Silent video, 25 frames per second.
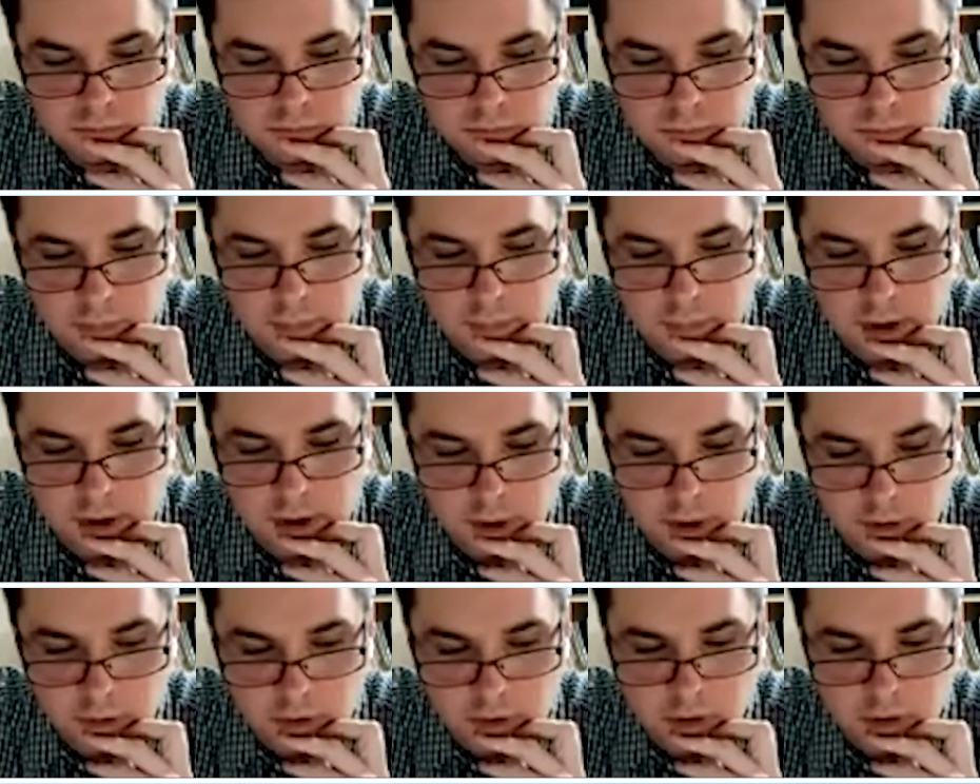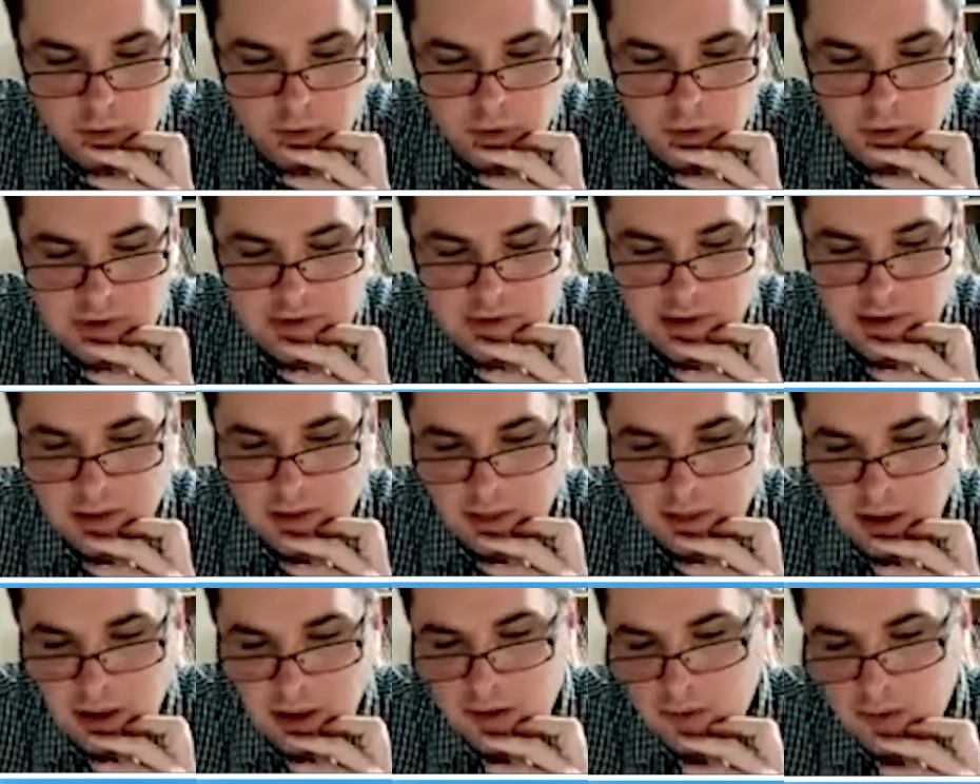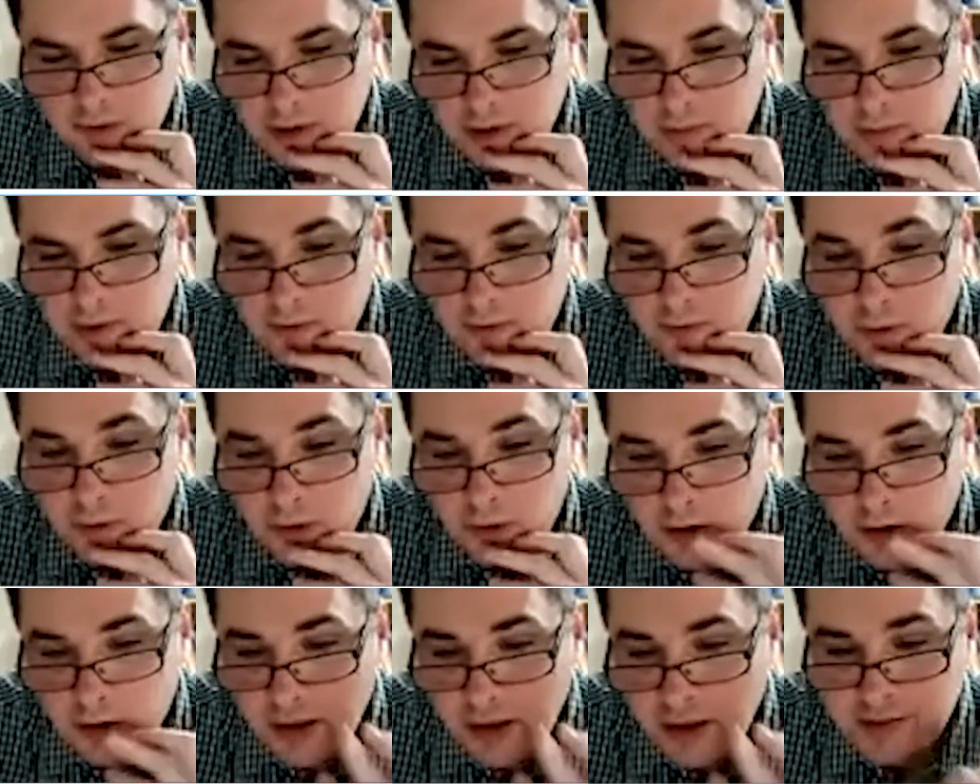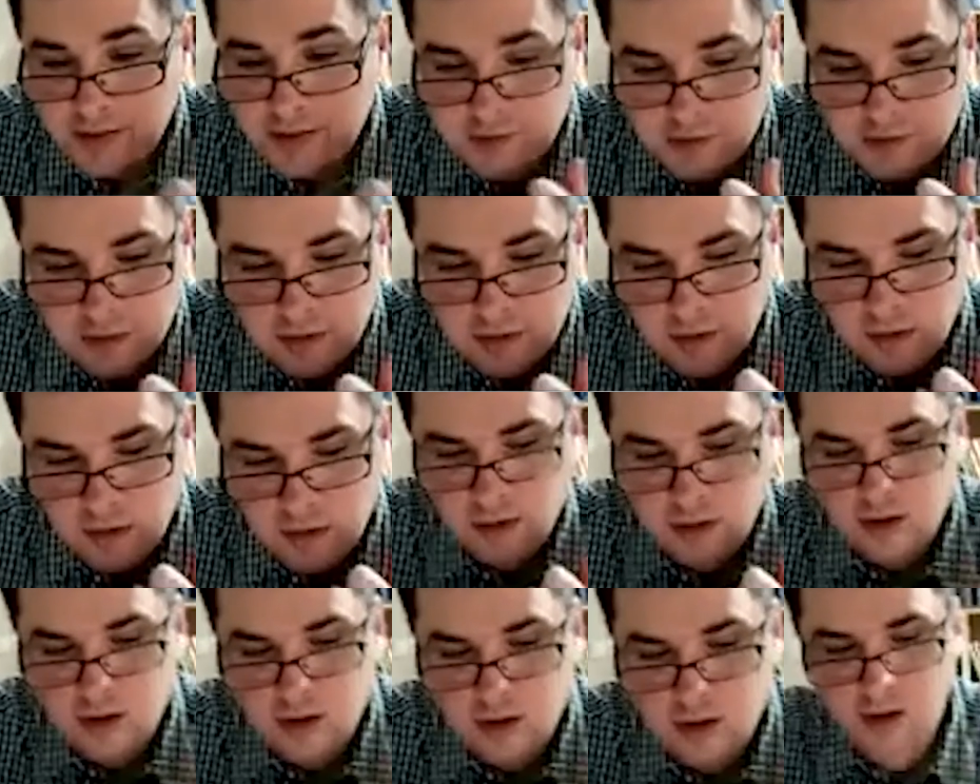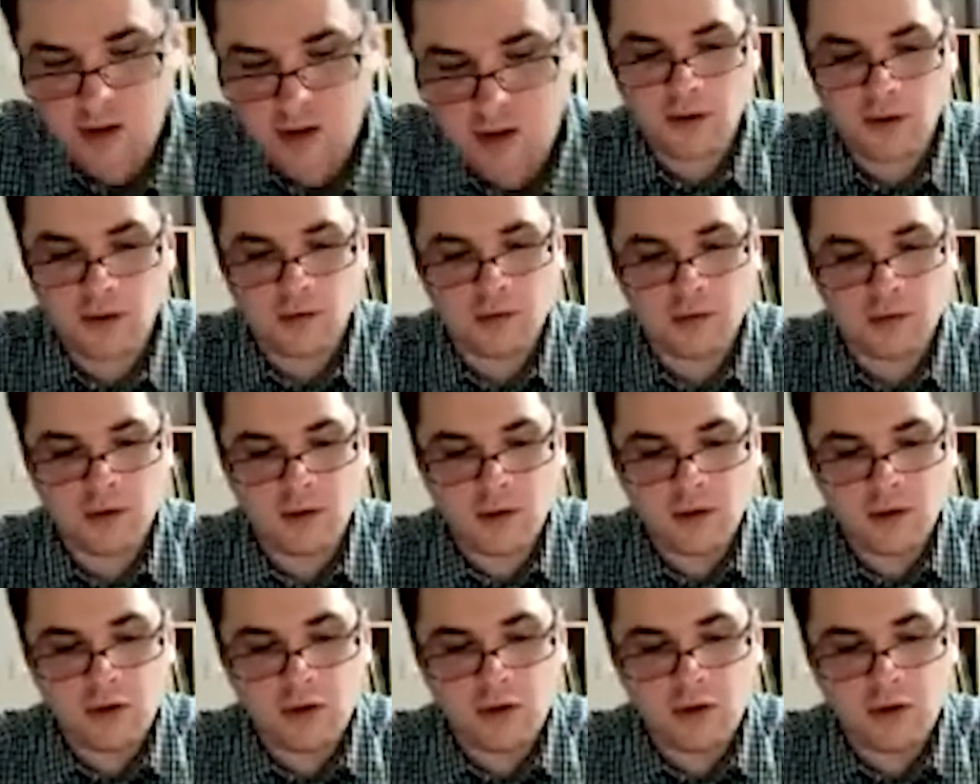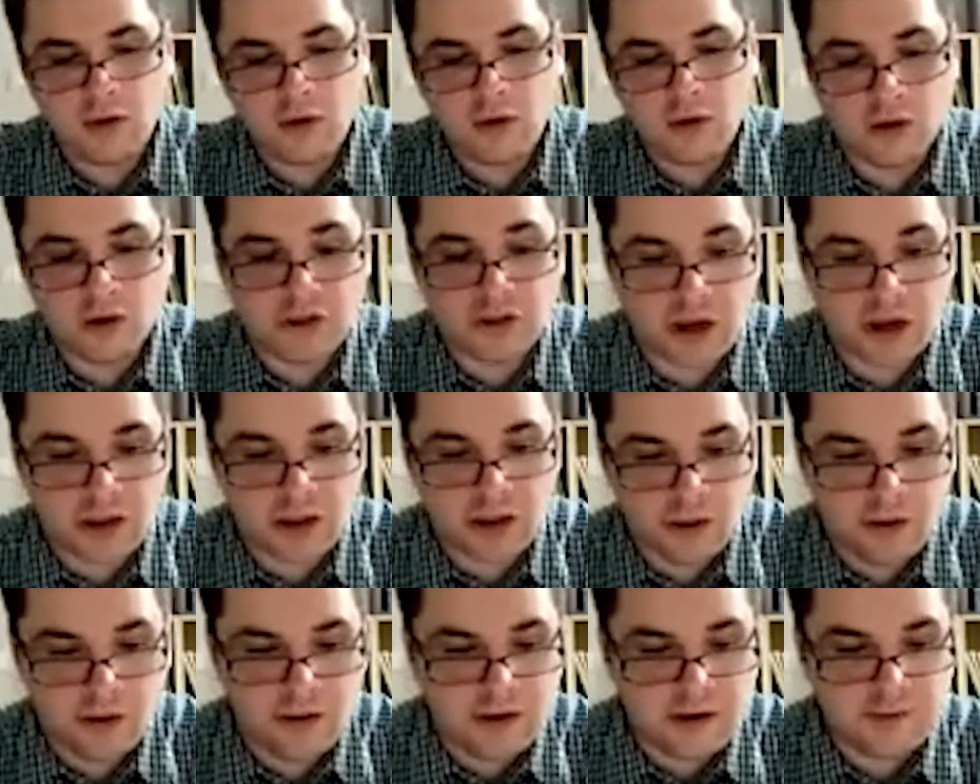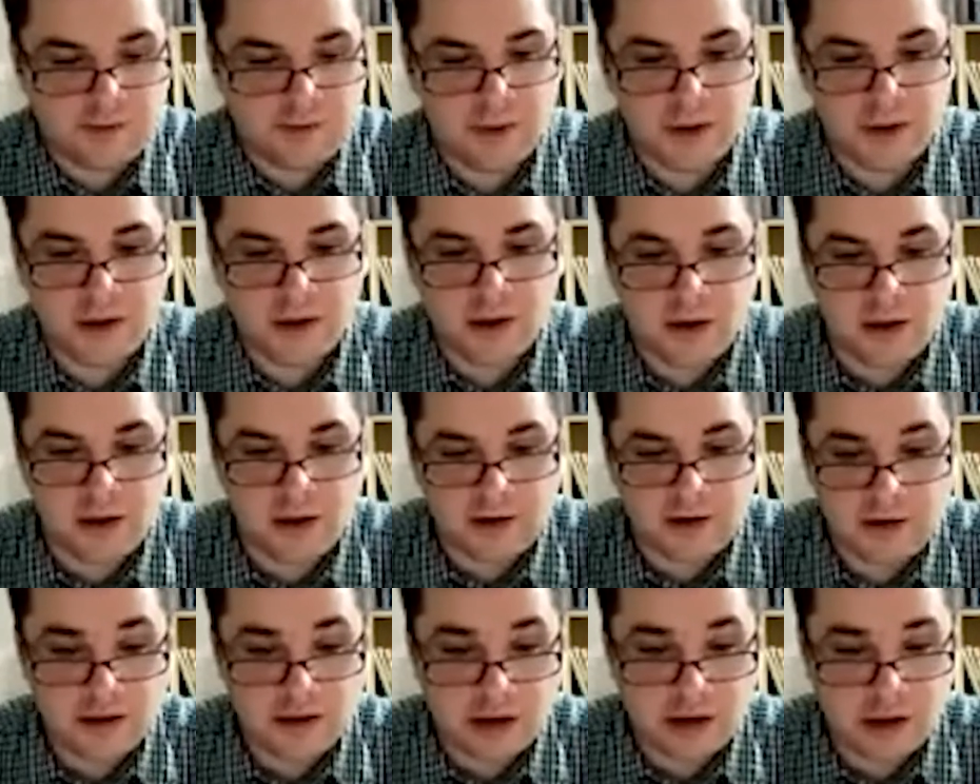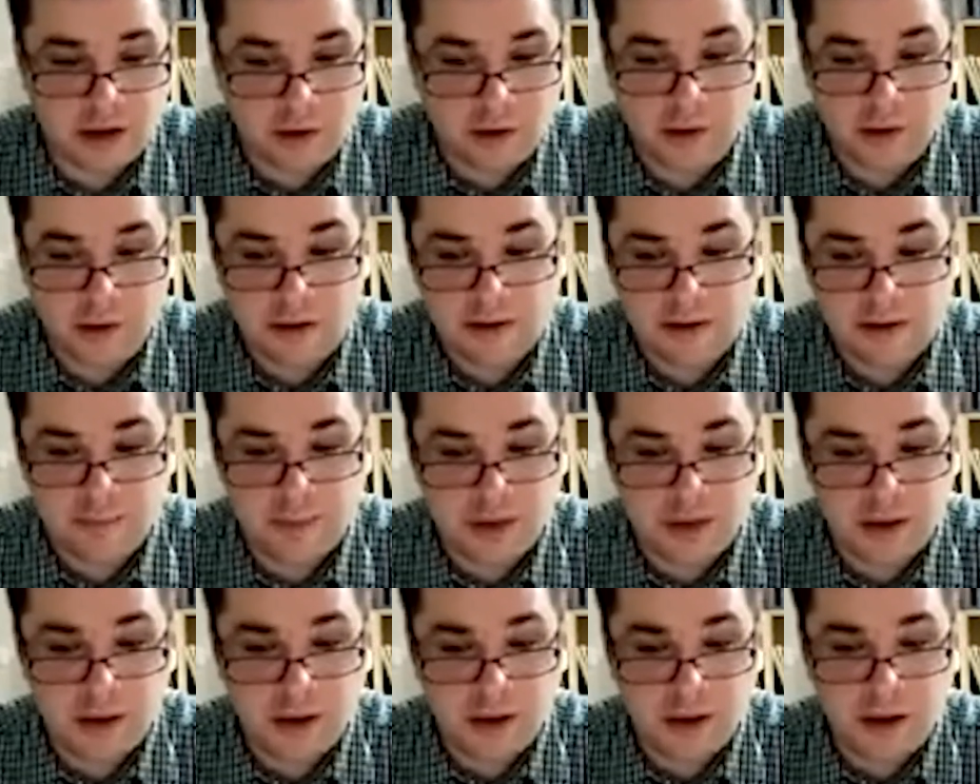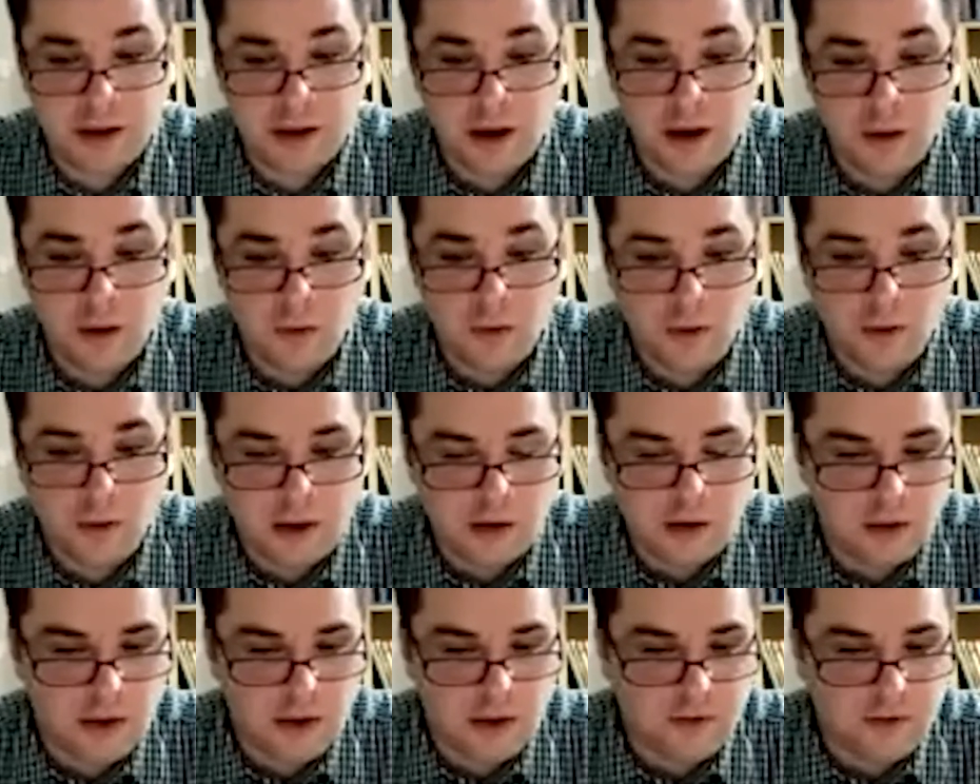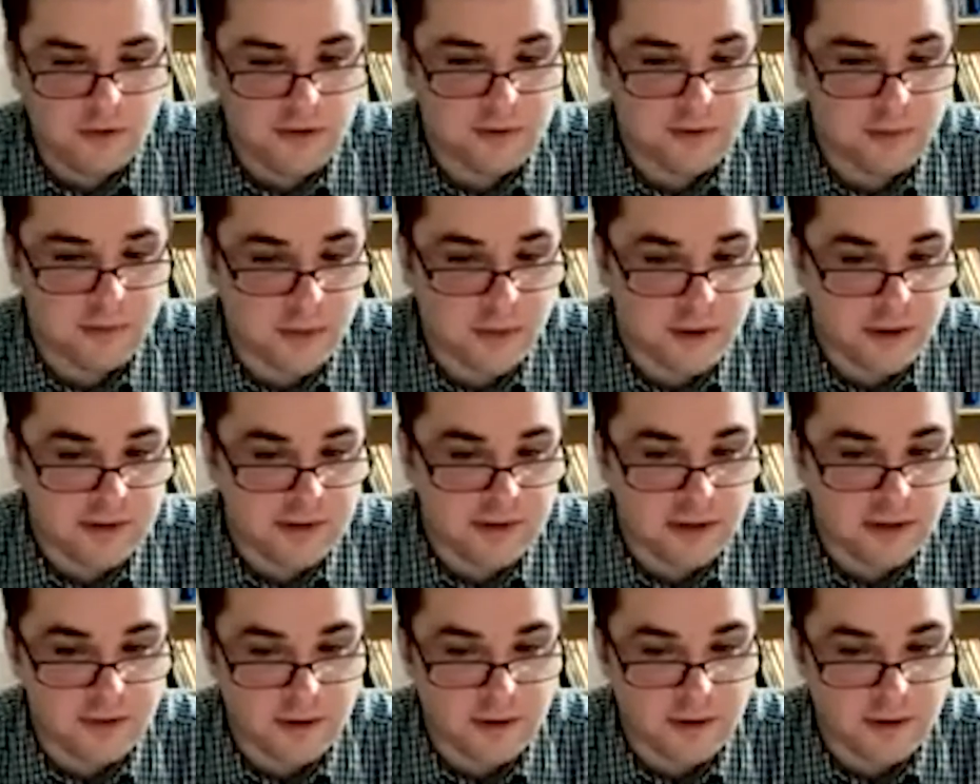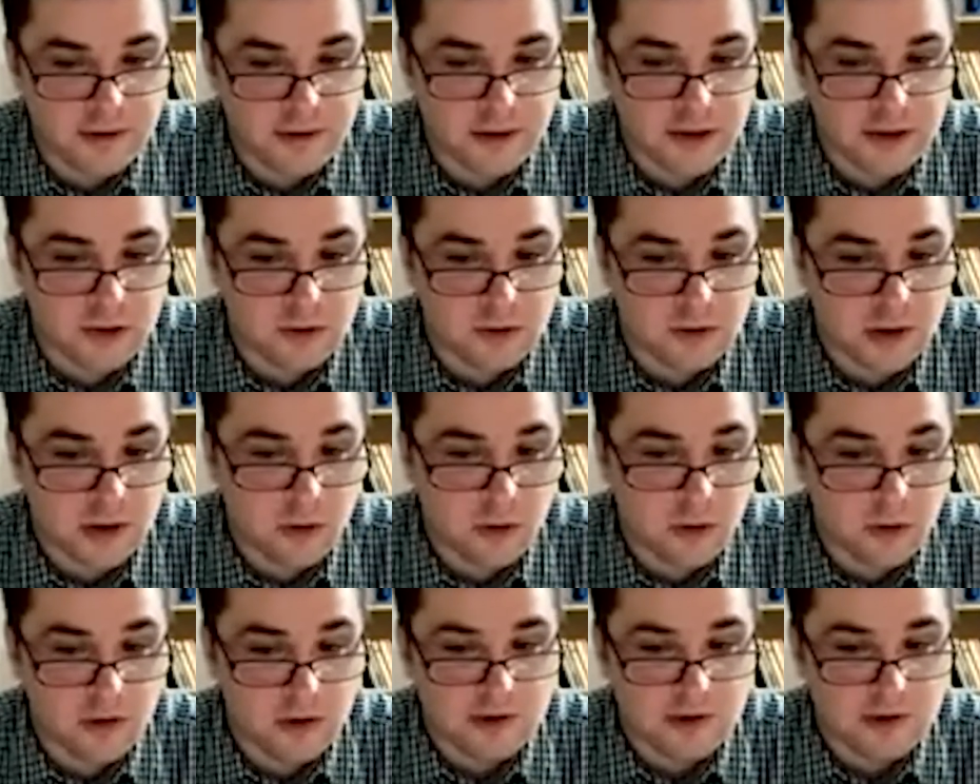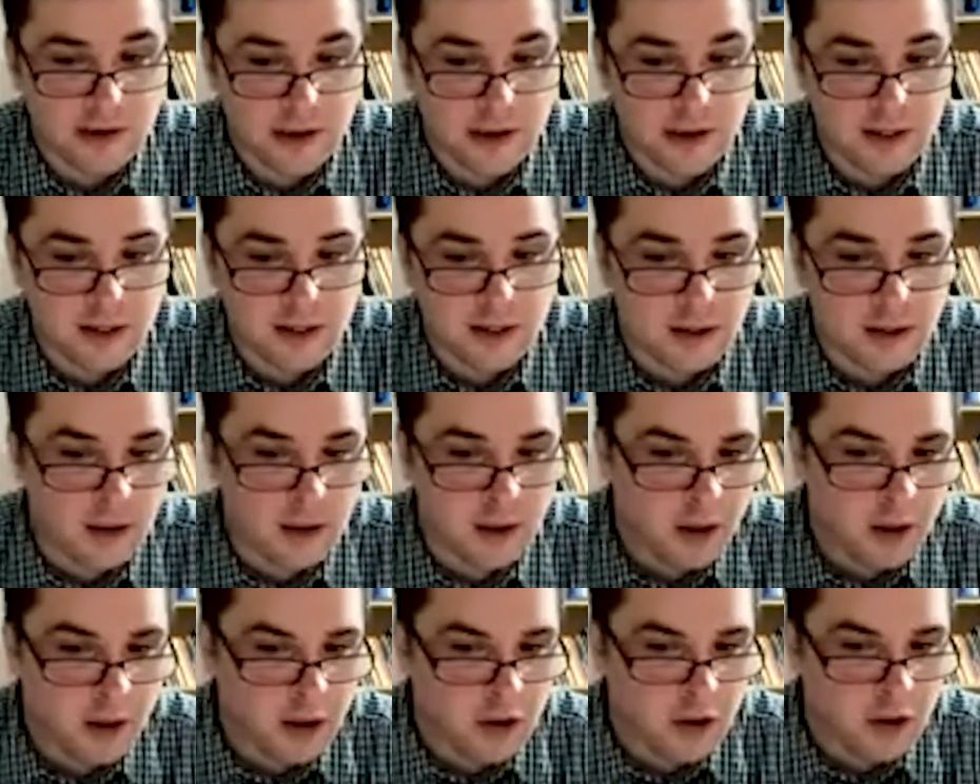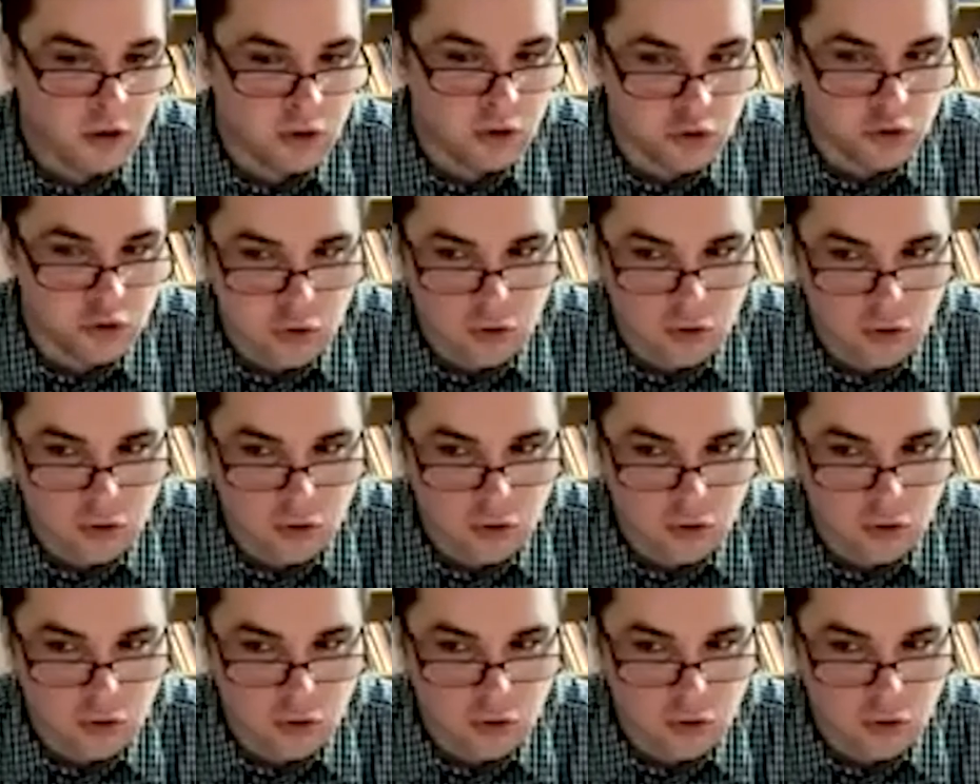Play on the queen side, a3, b4. Yes. Generally speaking, when you have a space advantage on the queen side, you should